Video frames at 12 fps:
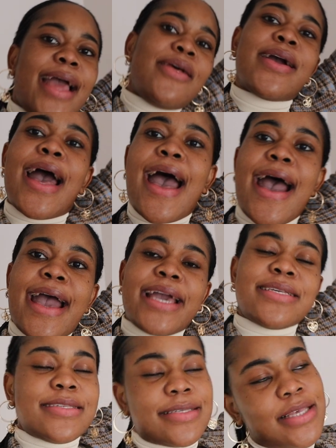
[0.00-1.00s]
Hello
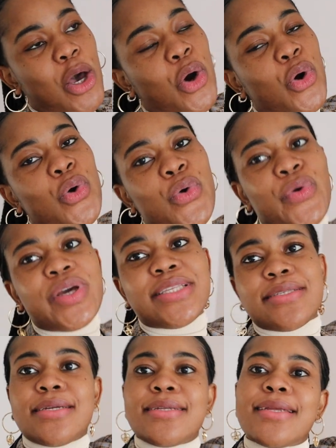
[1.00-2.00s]
guys, so
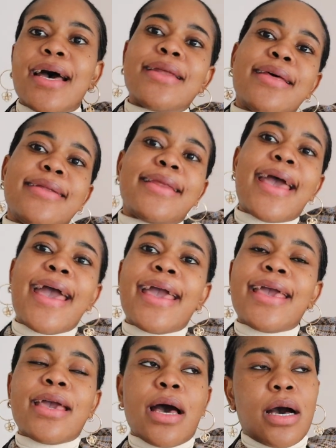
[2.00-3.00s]
it's another
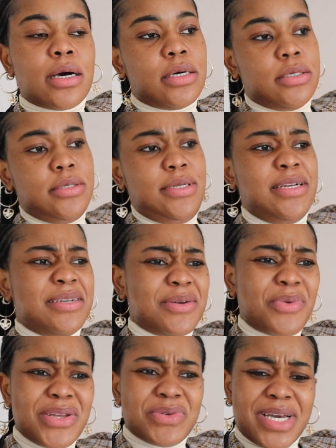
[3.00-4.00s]
day.
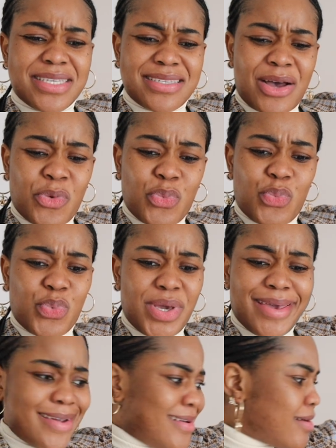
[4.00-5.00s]
Why do I sound
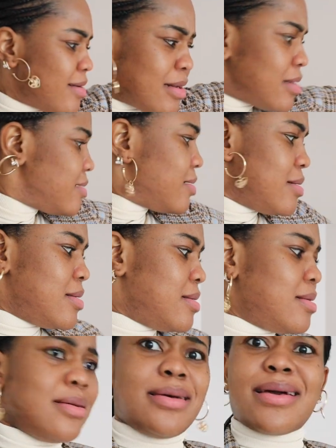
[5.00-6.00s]
weird?
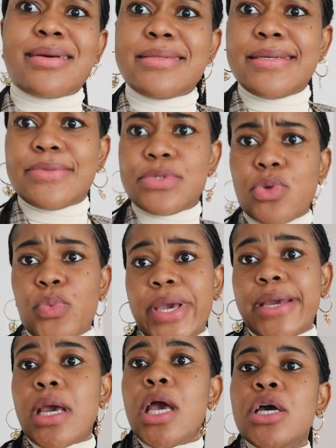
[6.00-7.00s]
Like I sound so
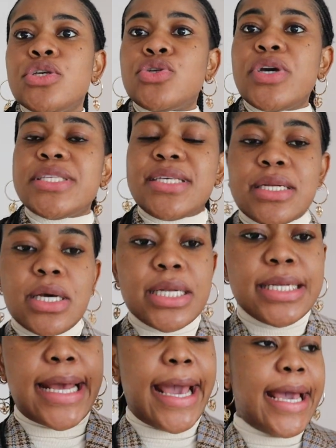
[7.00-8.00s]
weird. So it's
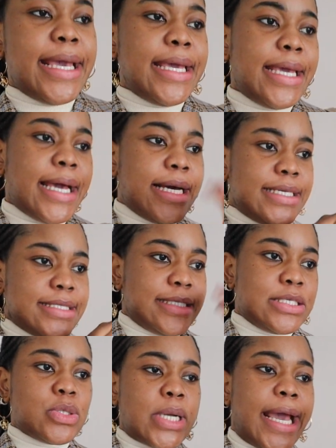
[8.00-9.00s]
another day, it's a
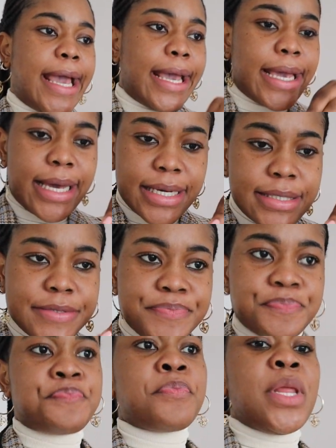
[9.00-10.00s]
new day,
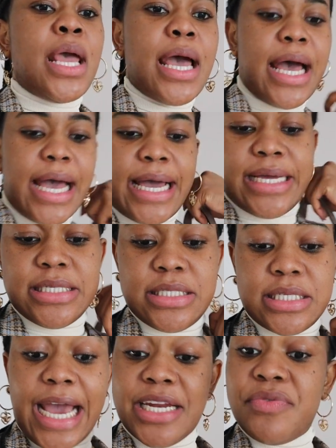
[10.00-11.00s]

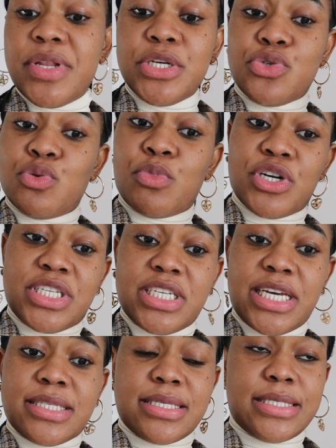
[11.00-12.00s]
and I didn't really do much
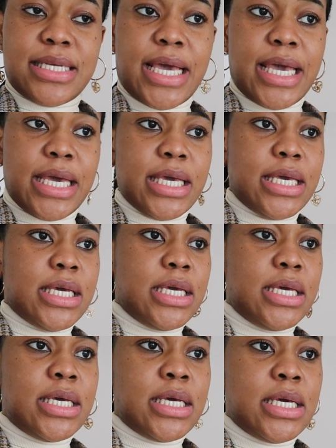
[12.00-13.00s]
yesterday.